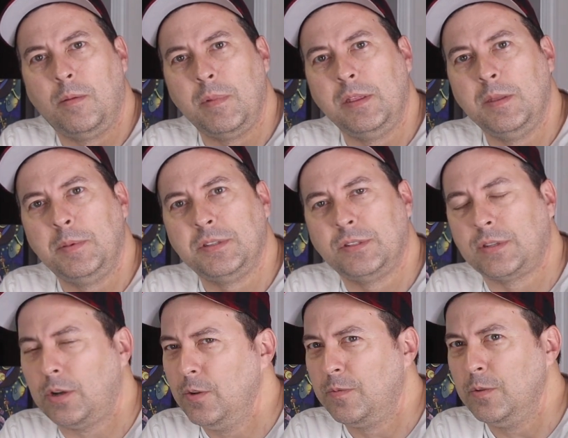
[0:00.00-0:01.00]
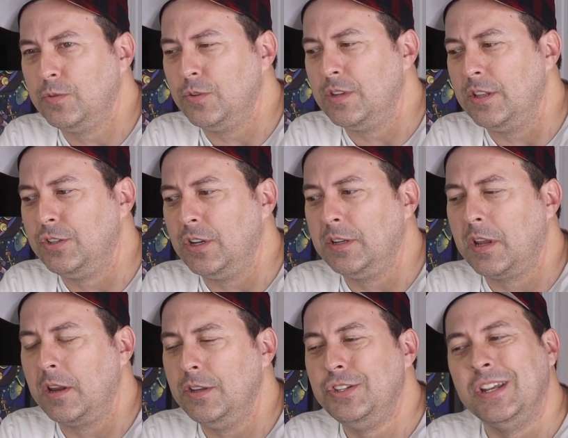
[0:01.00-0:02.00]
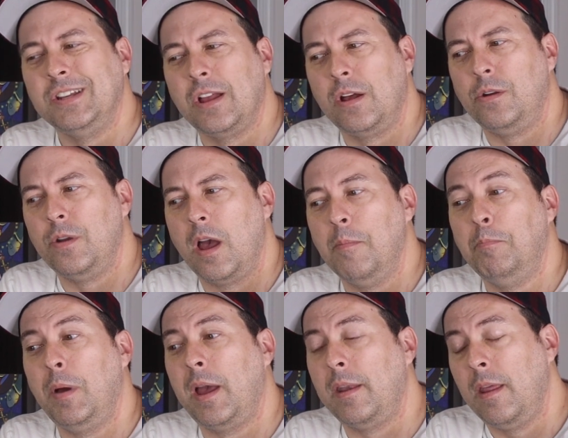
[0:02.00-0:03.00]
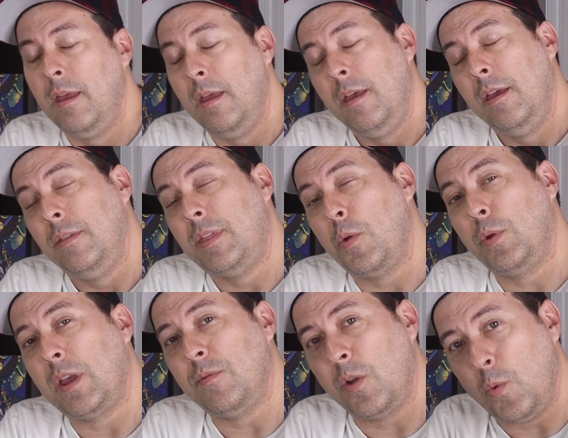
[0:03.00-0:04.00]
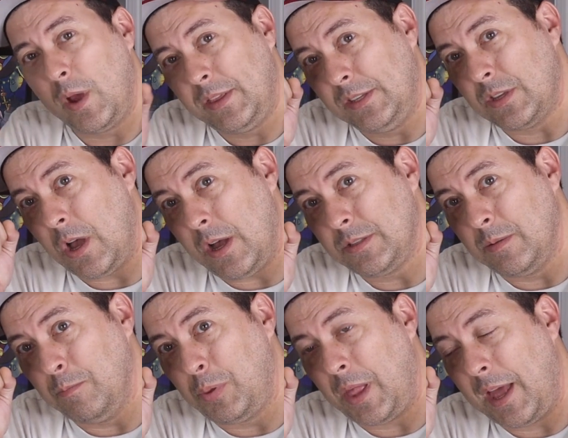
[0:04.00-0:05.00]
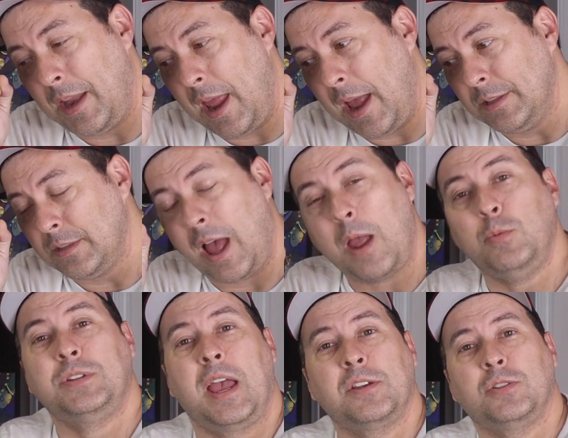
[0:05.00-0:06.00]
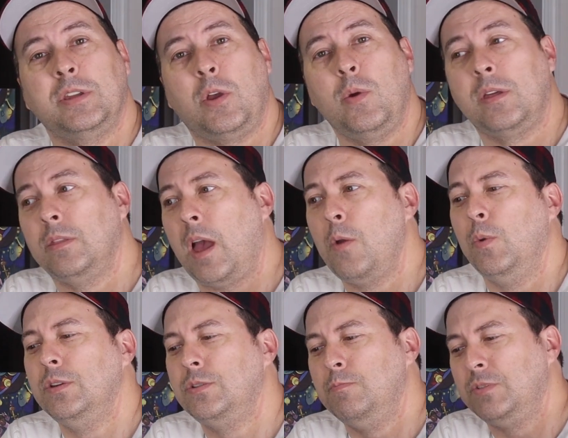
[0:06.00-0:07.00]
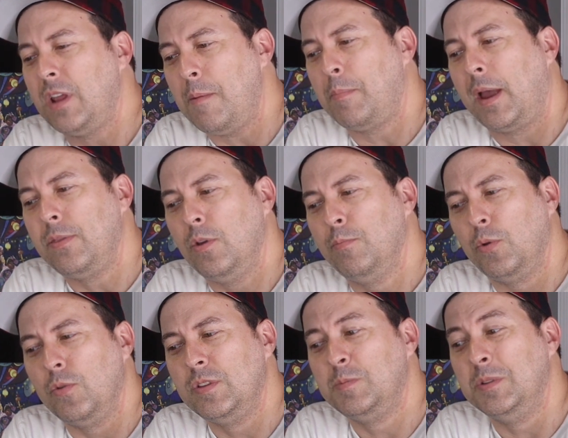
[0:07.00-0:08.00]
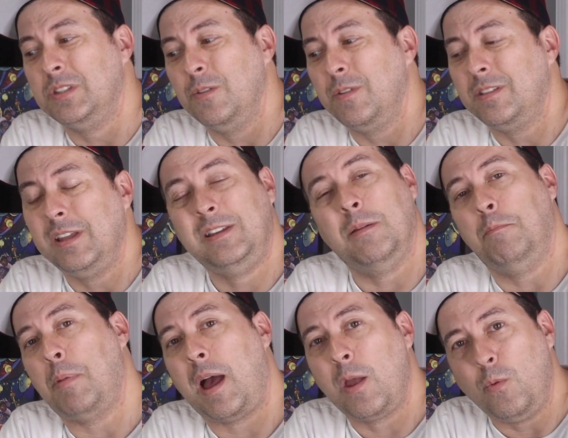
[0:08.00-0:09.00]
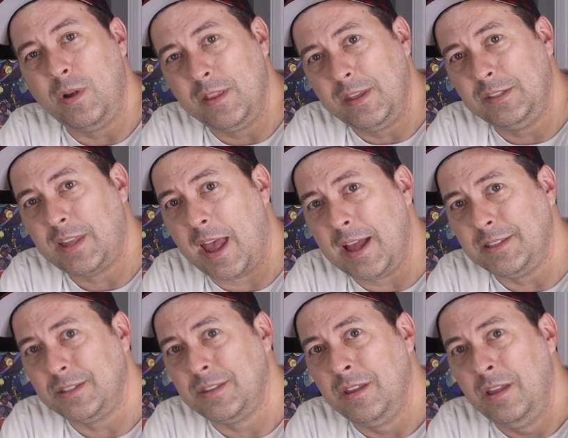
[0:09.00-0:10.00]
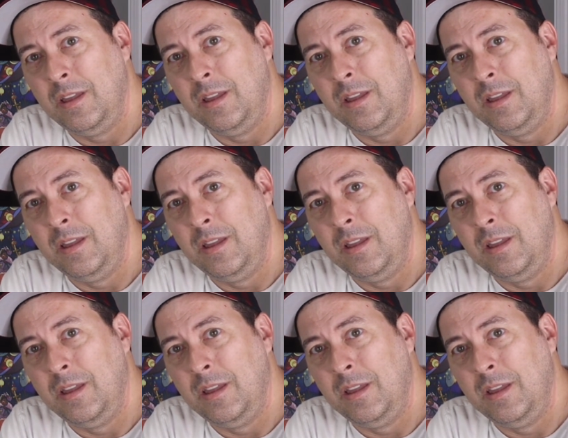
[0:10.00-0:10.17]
in the business. I don't know if it was their 10th Gen Con or not, but they were giving away these awesome plaid hats. I went to stop by their booth specifically to buy one of these hats.